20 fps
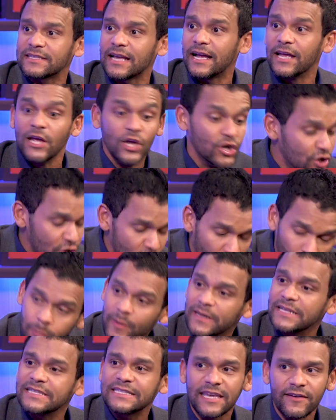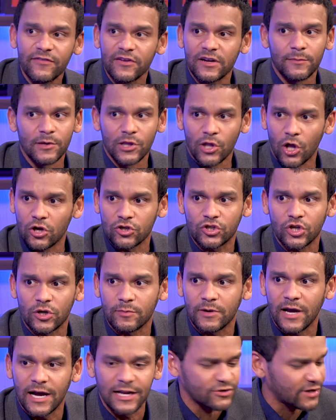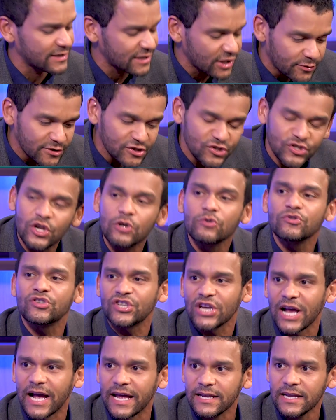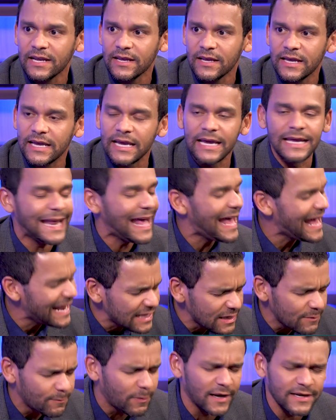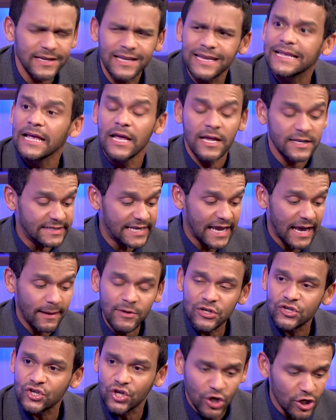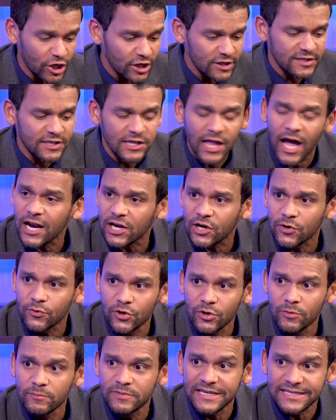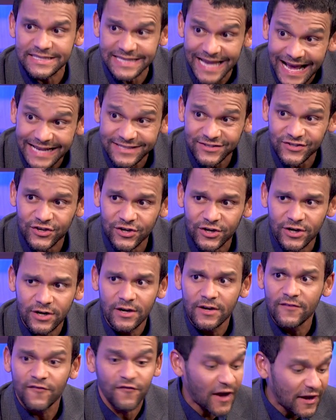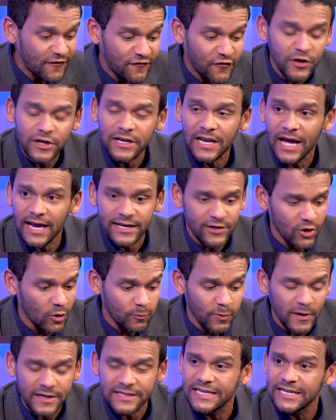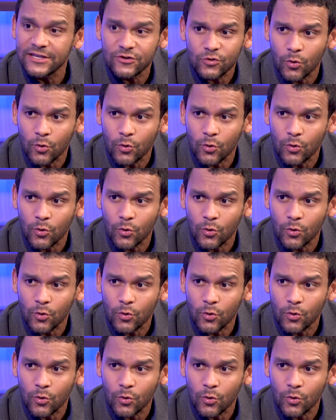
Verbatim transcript: guy. Nobody's giving him a long-term contract. There is no shot. Well, at anybody. I think the damaged goods, is, locker room disaster. Five foot nine, don't play D.